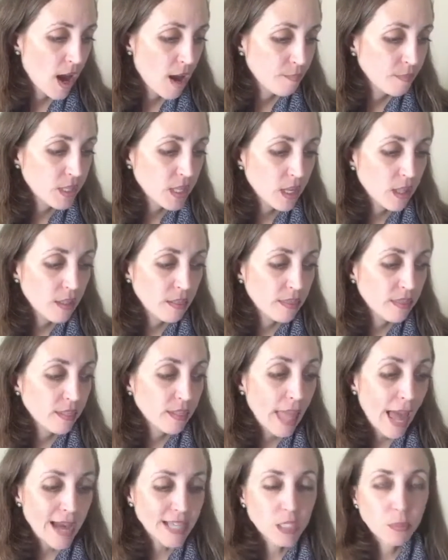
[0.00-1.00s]
Then
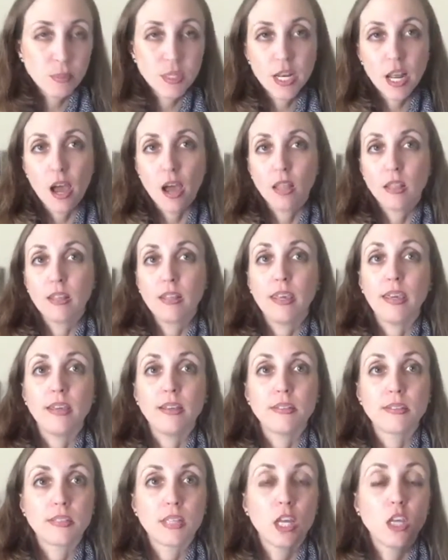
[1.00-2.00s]
last but not
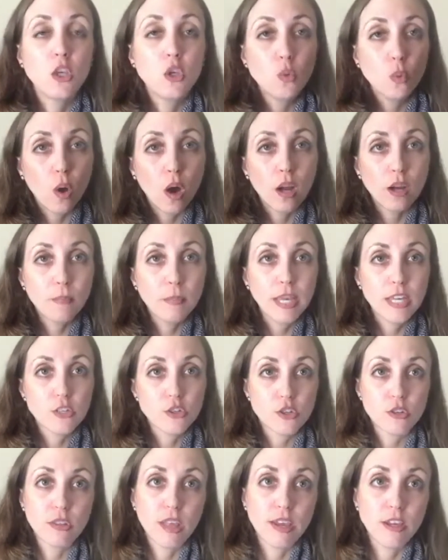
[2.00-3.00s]
least, you want to make
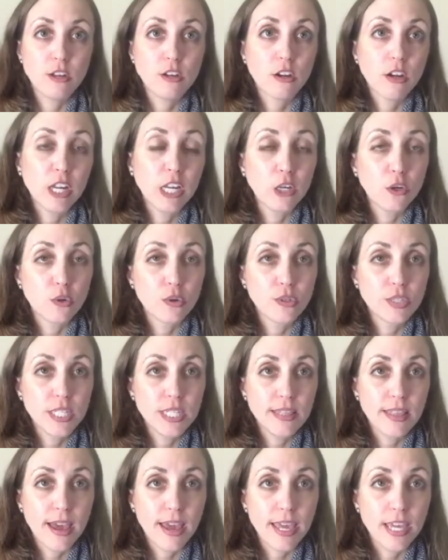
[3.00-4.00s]
sure that you're
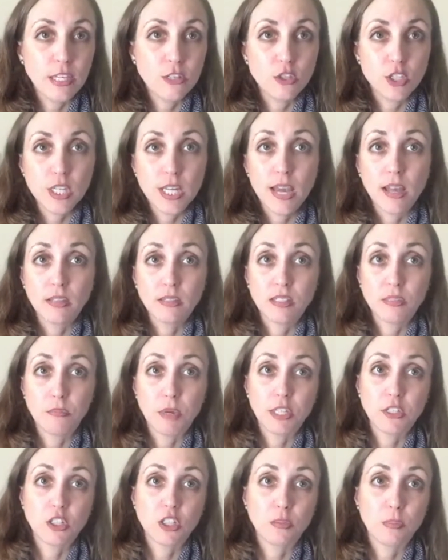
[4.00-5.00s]
increasing that HDL as
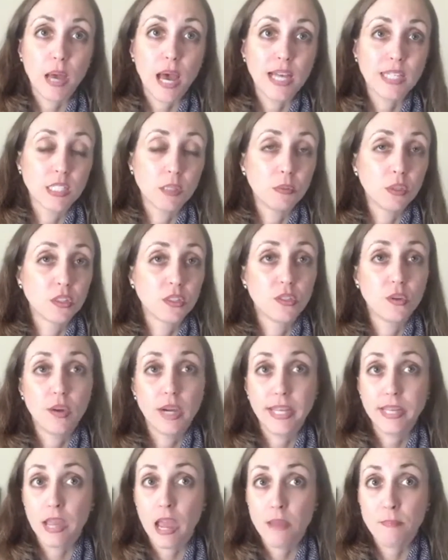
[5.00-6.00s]
much as possible. So
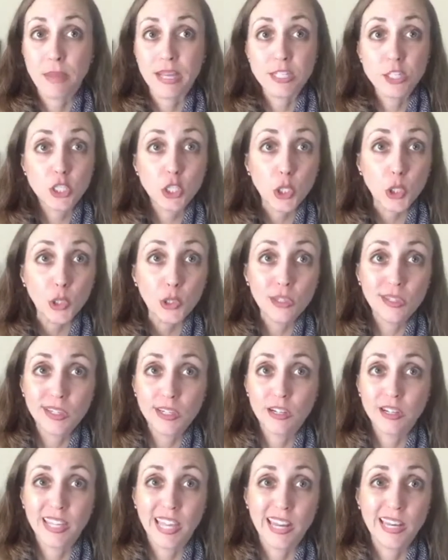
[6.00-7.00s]
I mentioned
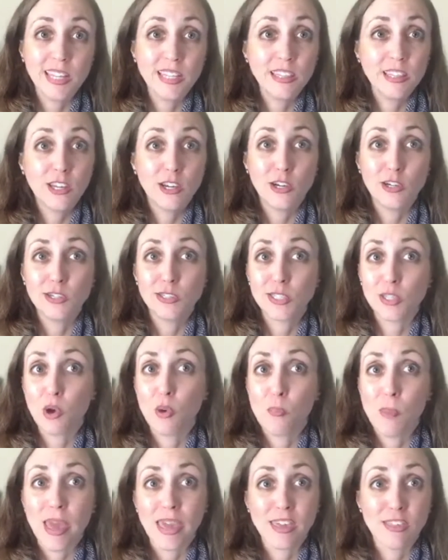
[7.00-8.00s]
earlier, getting those
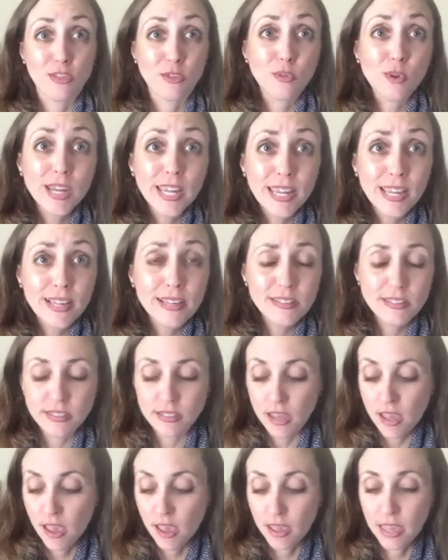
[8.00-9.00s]

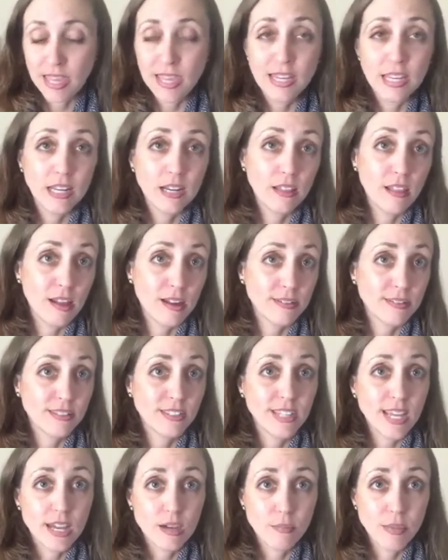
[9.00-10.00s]
omega-3s, eating a lot of
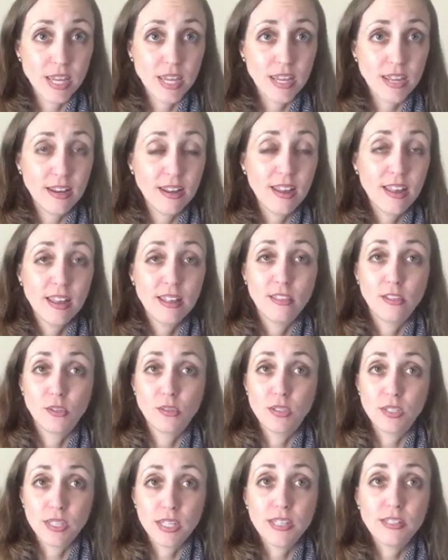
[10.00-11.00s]
salmon,
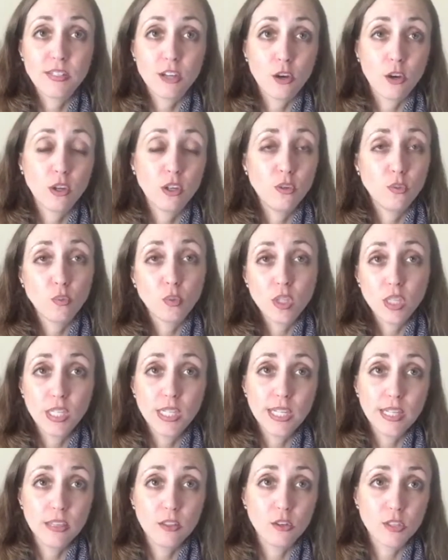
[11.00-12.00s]
those things you really
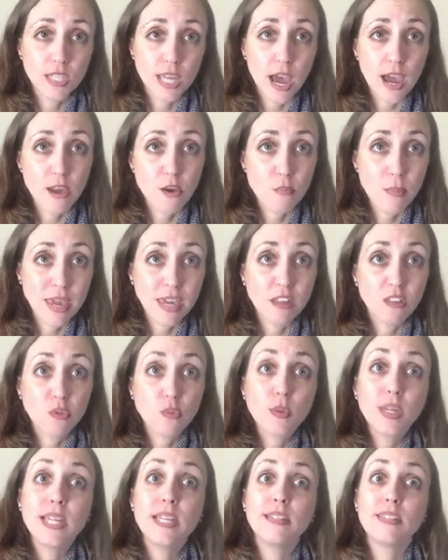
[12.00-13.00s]
need those high
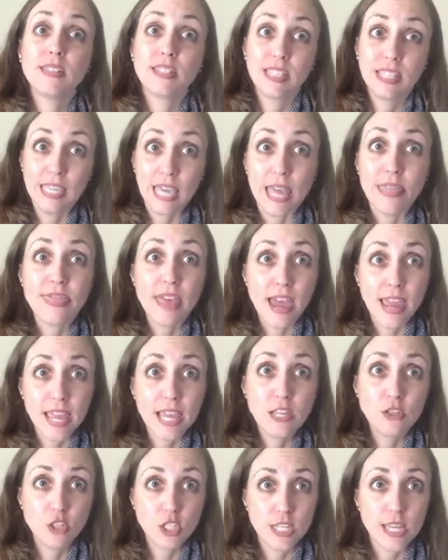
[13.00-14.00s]
omega-3s to get that
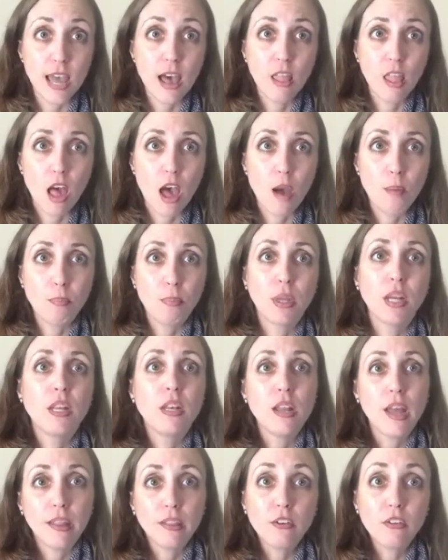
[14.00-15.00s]
HDL up. But
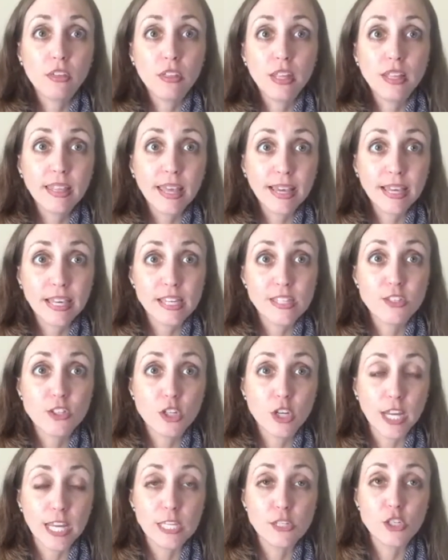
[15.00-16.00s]
another thing that gets
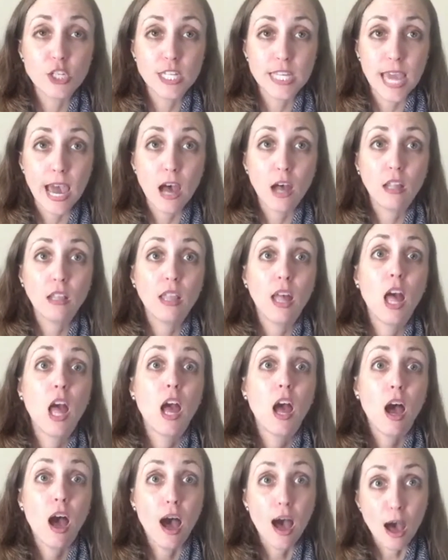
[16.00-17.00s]
your HDL
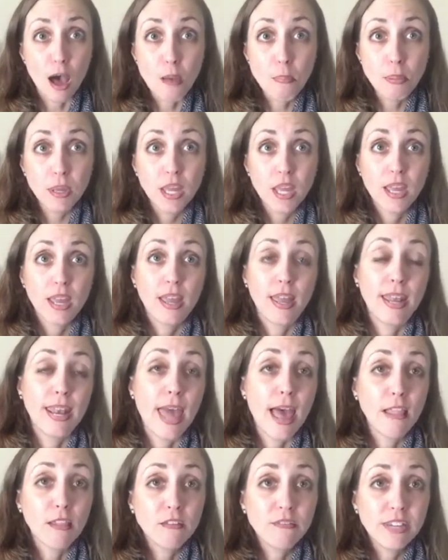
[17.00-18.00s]
up and
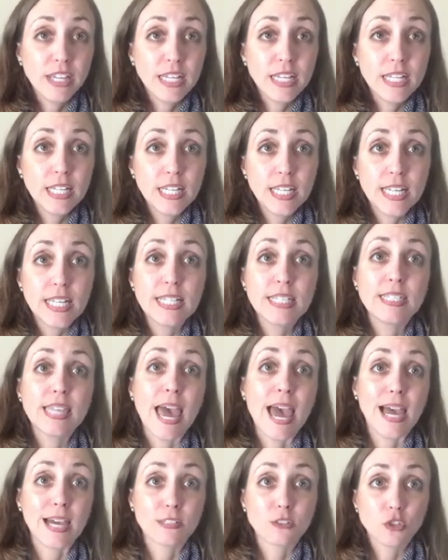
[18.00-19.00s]
elevated is
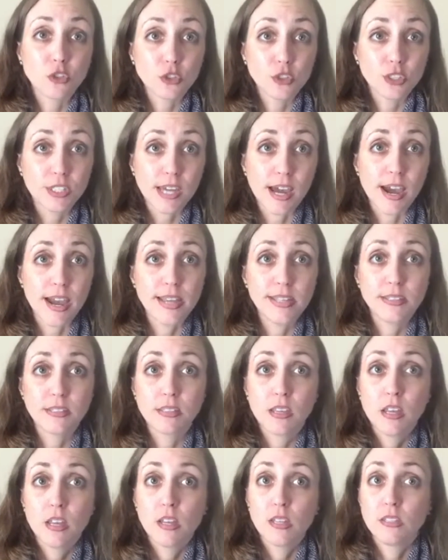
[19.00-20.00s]

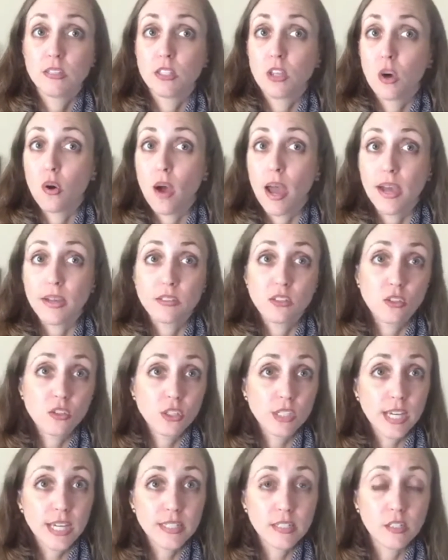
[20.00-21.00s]
exercise. So
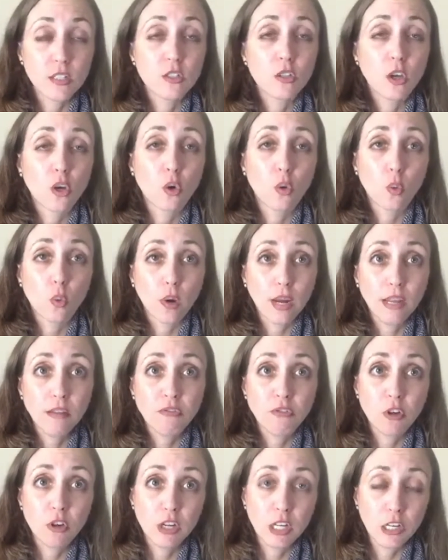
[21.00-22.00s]
exercise is great
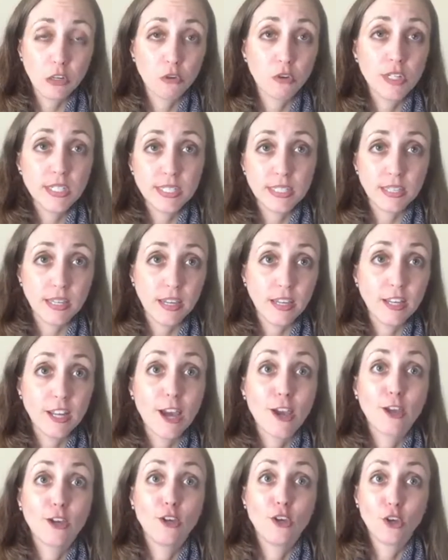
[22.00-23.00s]
for increasing
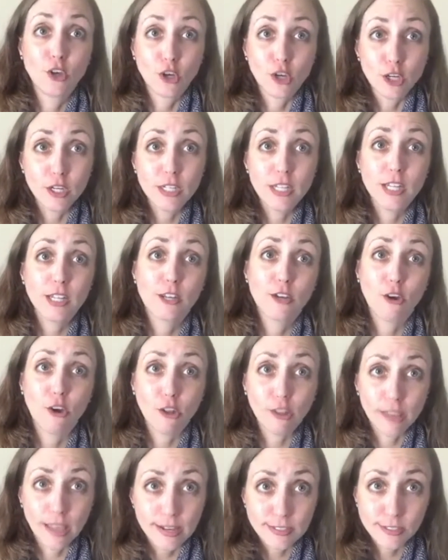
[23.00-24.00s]
good
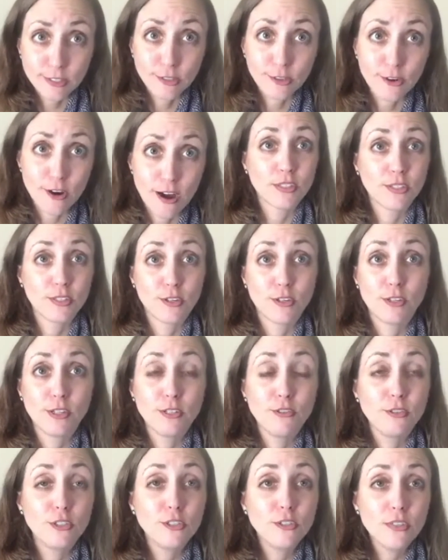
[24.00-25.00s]
cholesterol. So
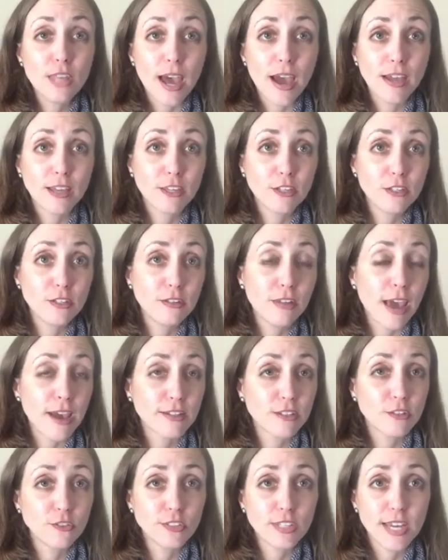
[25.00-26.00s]
you do that good
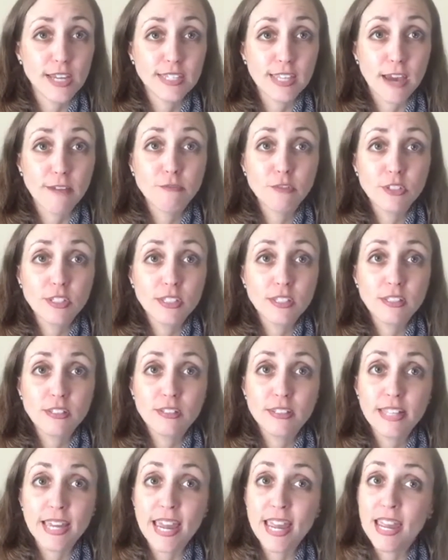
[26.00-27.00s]
exercise every
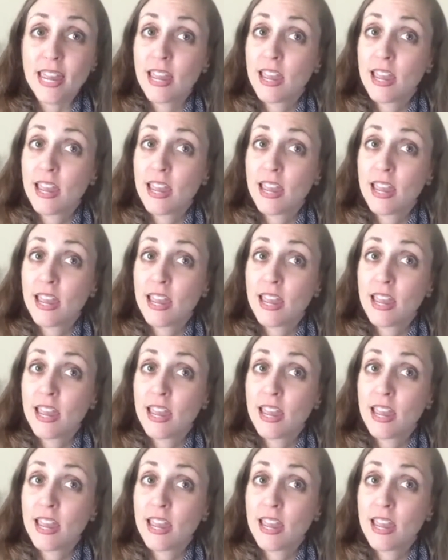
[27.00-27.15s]
single day